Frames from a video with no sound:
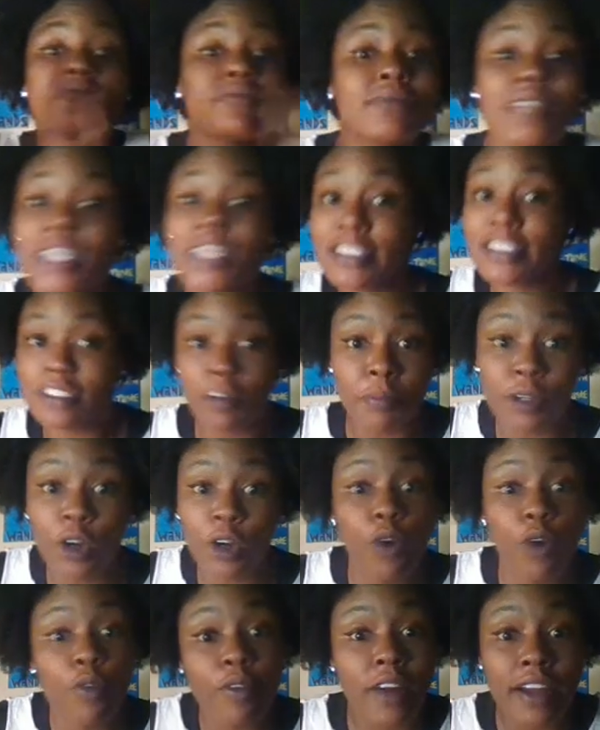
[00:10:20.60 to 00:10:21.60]
it's gonna be
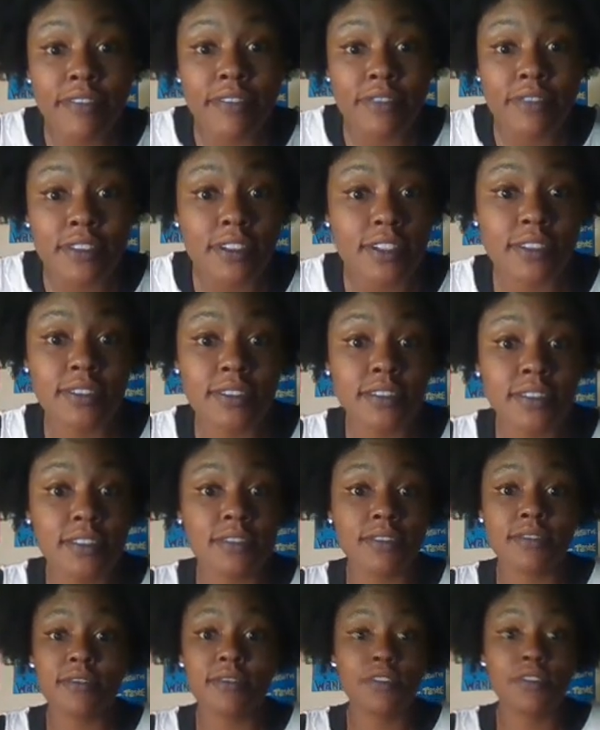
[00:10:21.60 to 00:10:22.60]
over after the
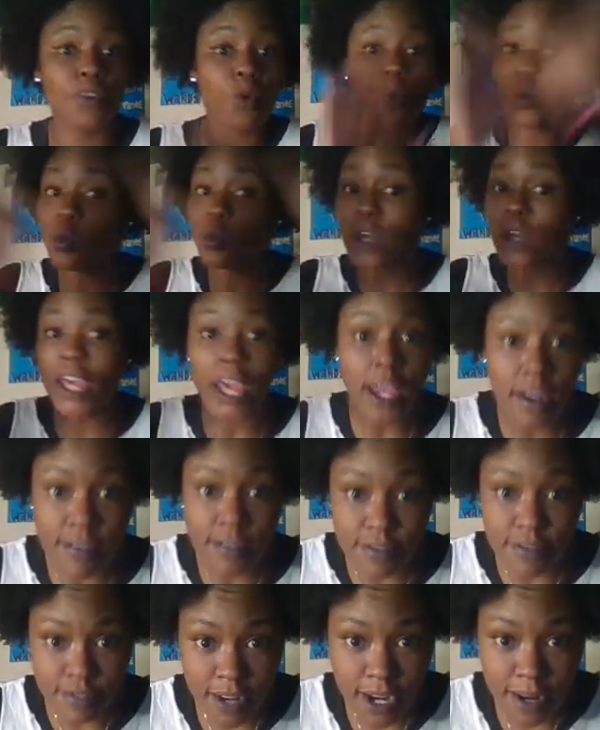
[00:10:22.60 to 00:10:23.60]
season. So who
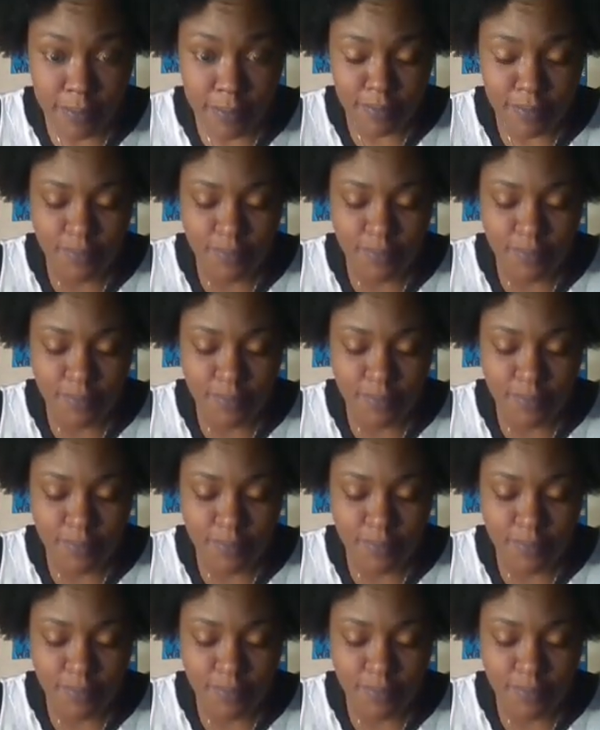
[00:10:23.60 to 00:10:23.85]
cares, right?